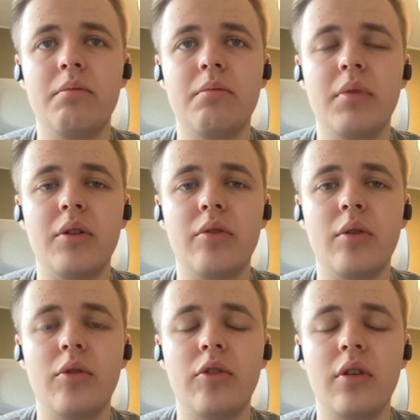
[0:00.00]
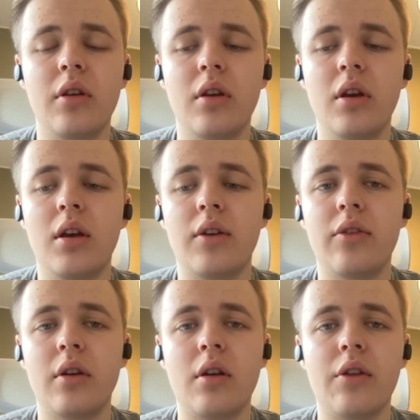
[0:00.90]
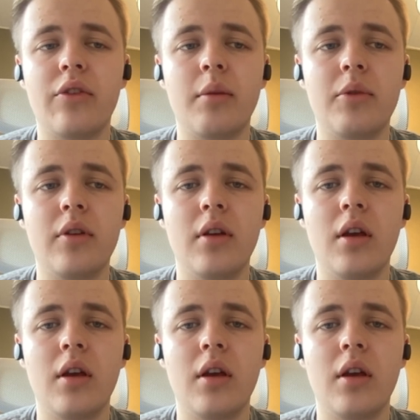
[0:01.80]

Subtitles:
introduced as a concept.